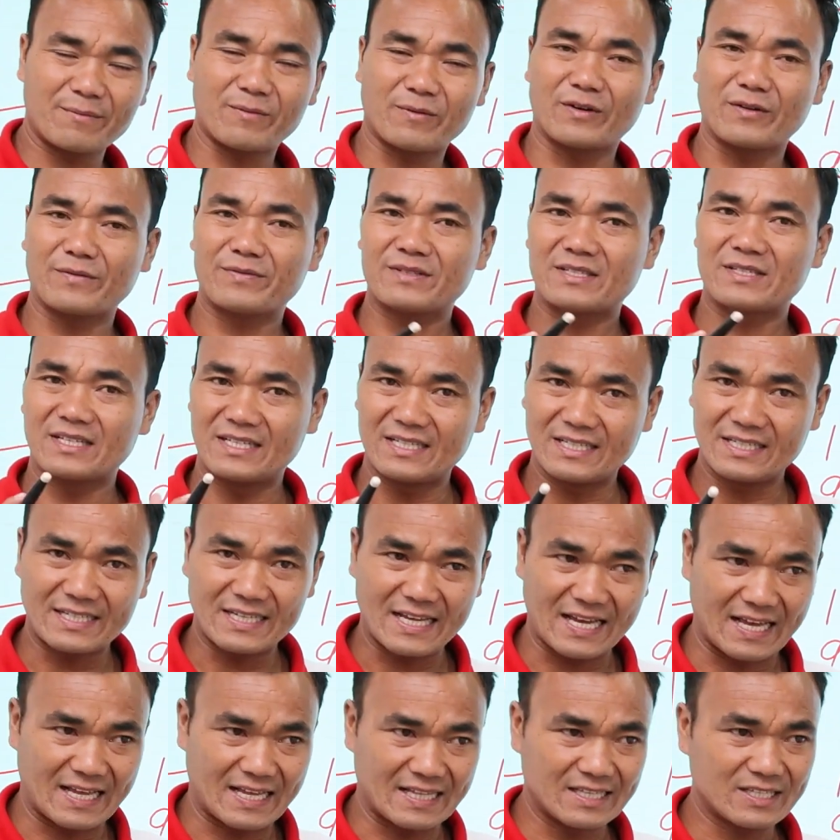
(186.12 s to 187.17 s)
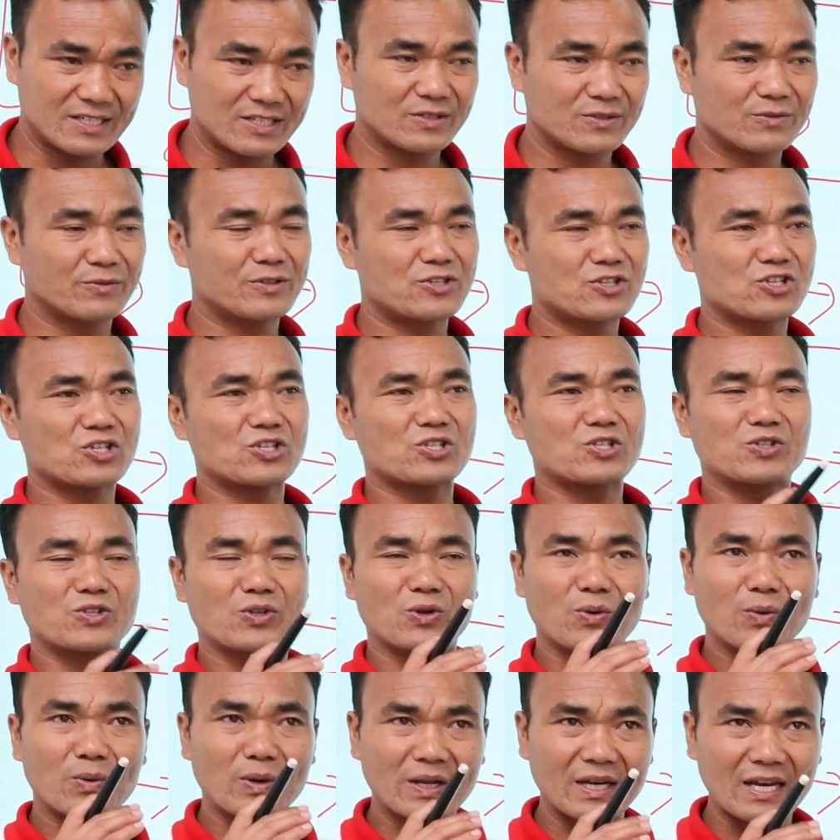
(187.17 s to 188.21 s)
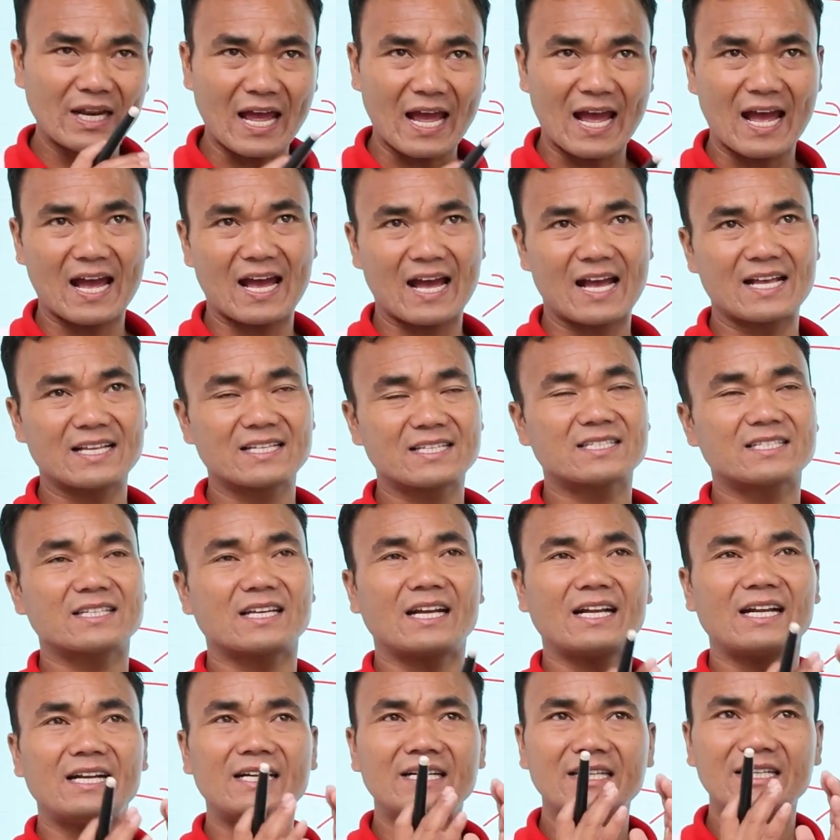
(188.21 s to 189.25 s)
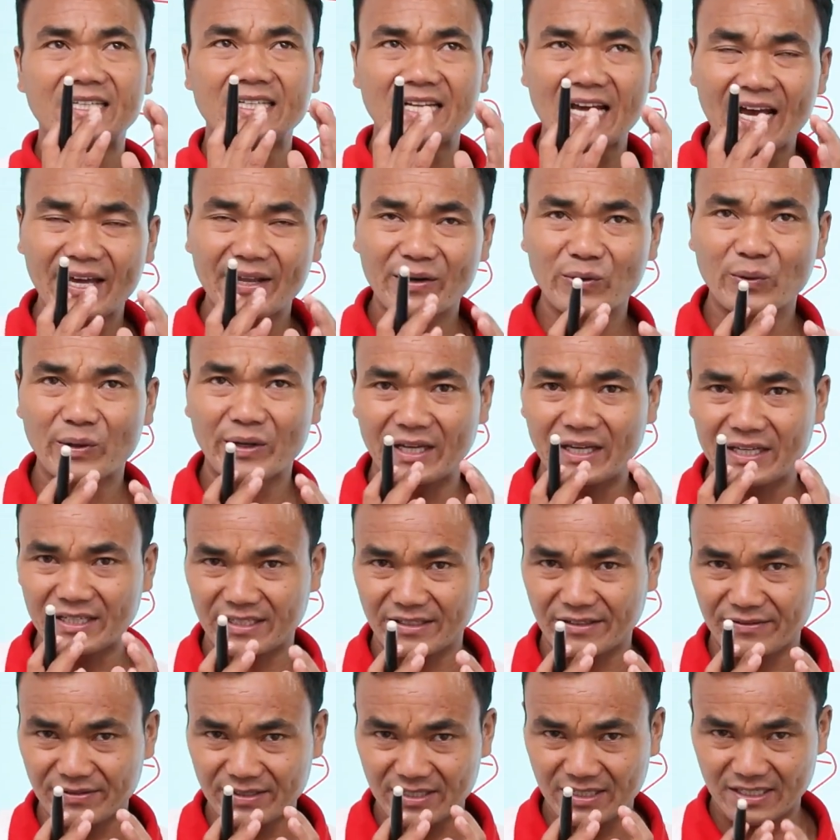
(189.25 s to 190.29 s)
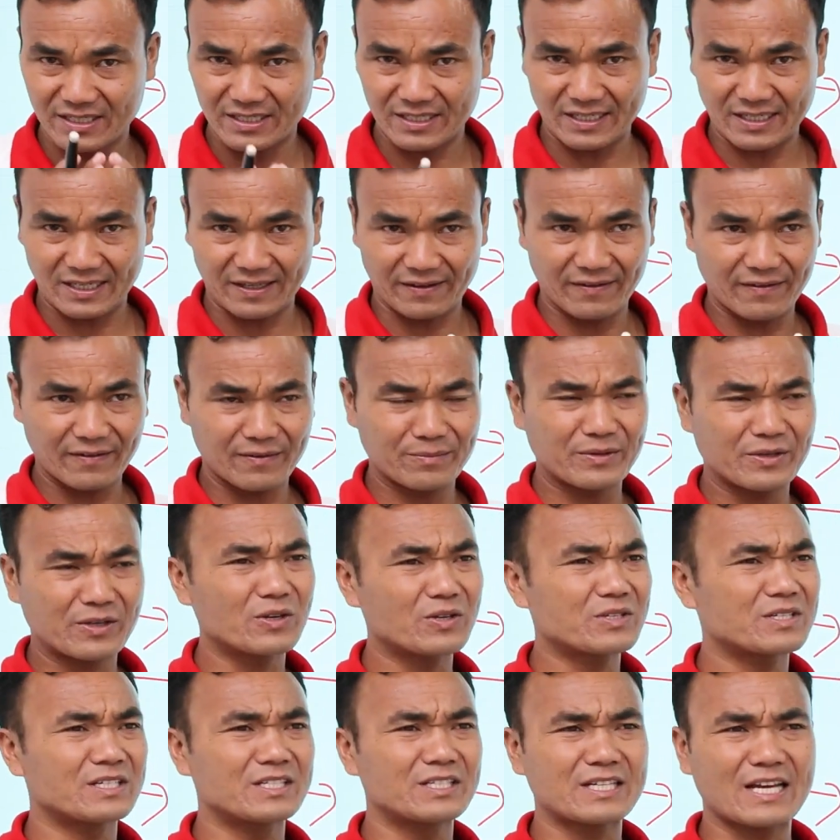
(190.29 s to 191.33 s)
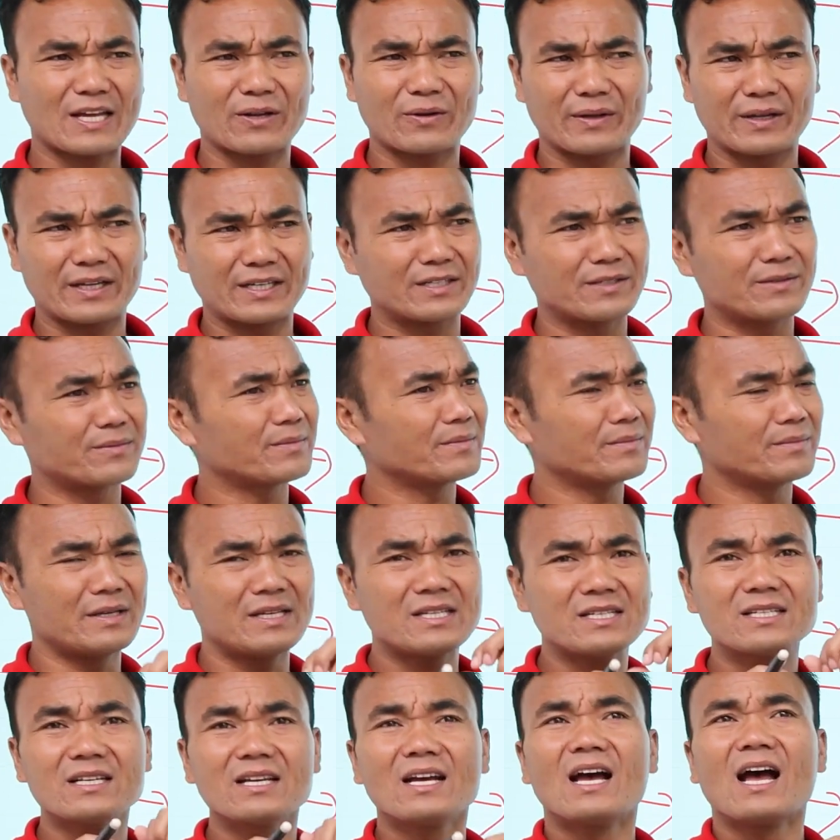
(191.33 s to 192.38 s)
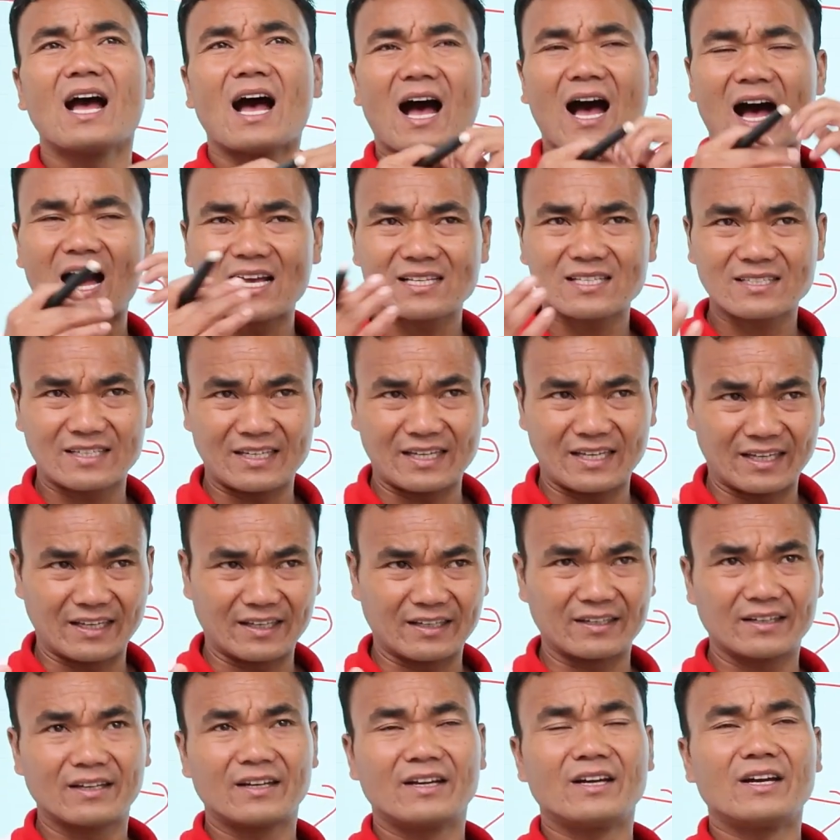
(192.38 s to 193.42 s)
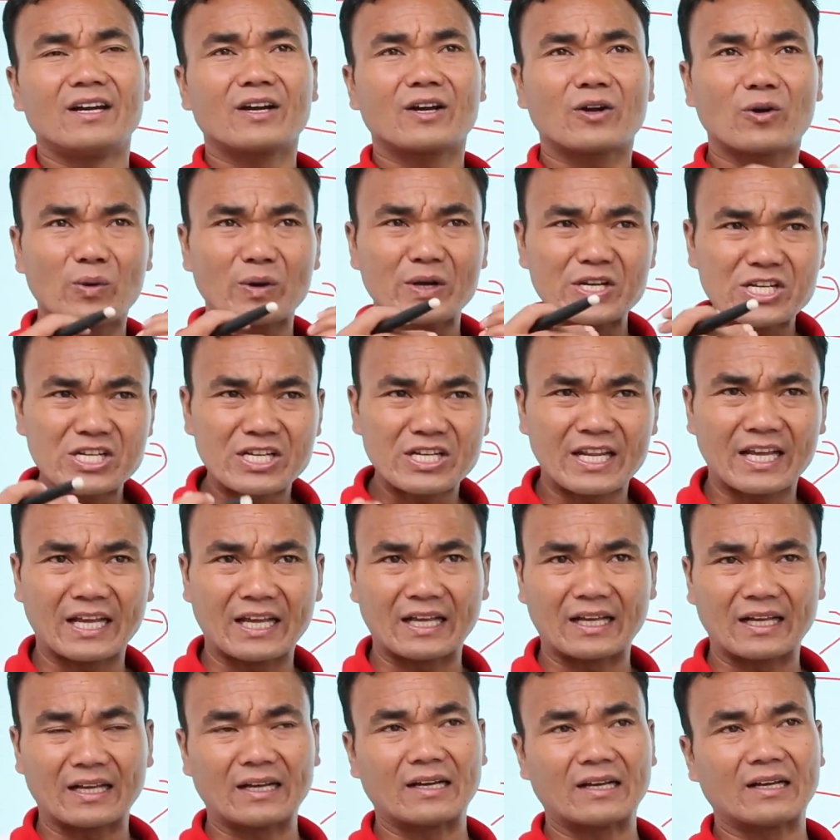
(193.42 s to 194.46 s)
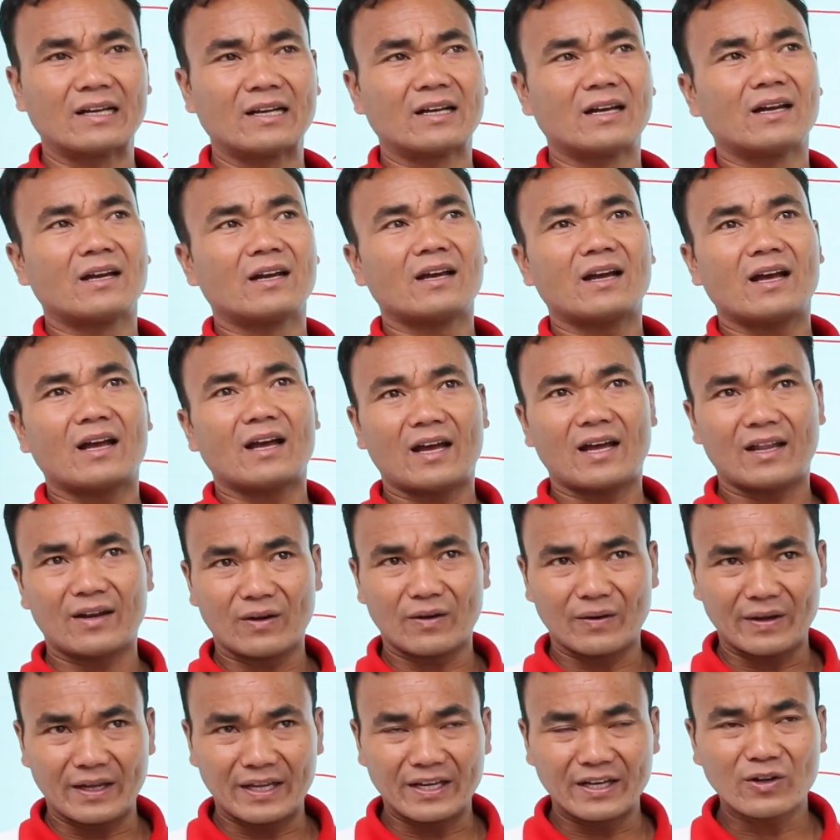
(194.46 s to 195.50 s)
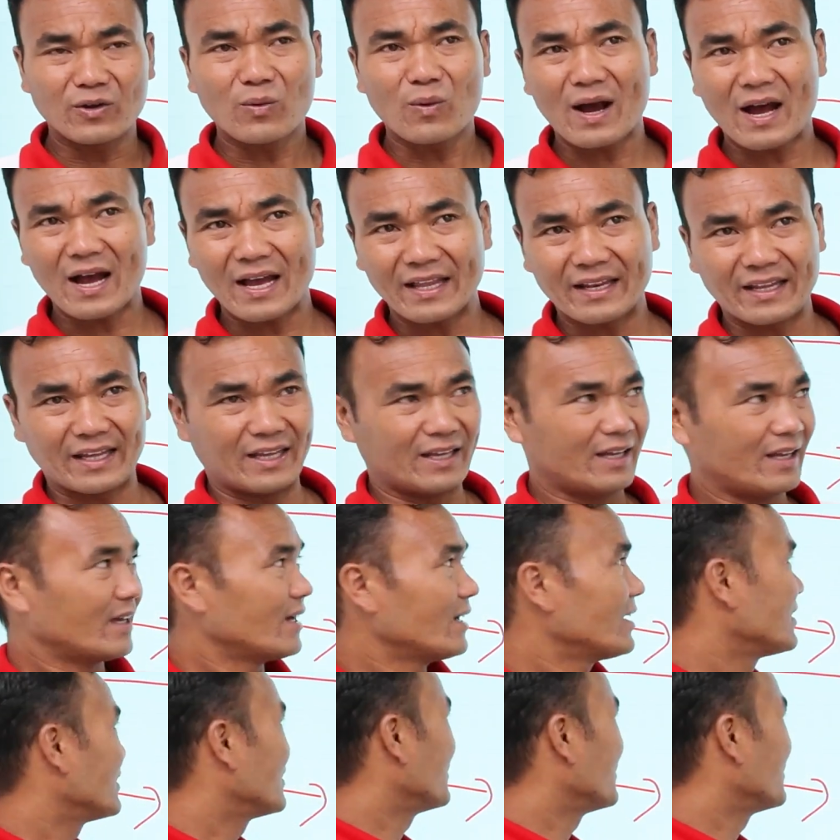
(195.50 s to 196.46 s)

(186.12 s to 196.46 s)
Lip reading: of sentence, which is known as interrogative sentence, because interrogative means asking, questioning, and inquiry. The